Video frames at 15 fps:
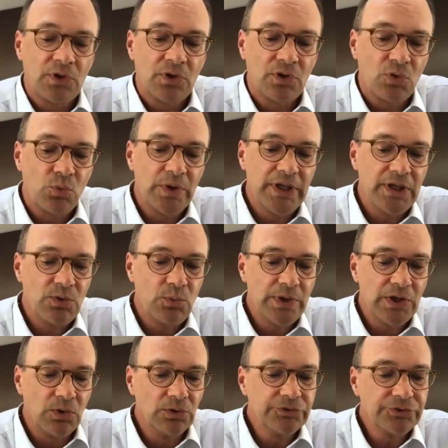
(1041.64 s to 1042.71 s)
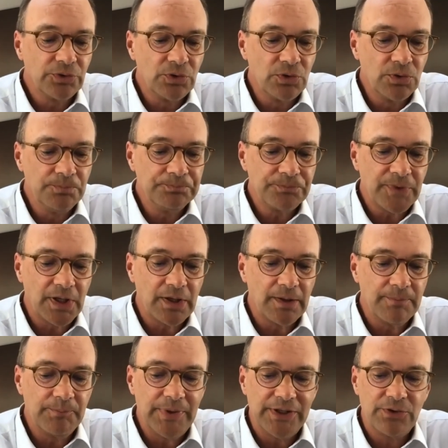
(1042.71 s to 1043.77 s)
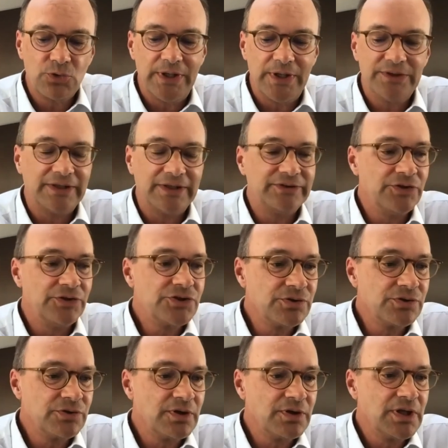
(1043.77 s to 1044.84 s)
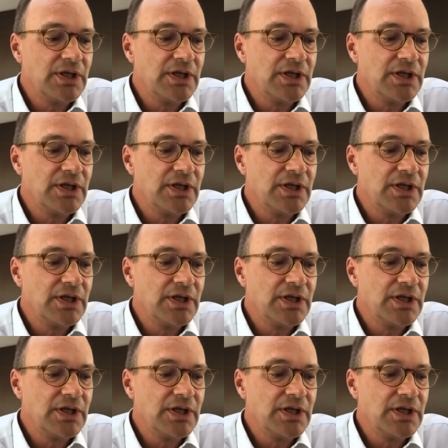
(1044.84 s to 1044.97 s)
We also paid a great attention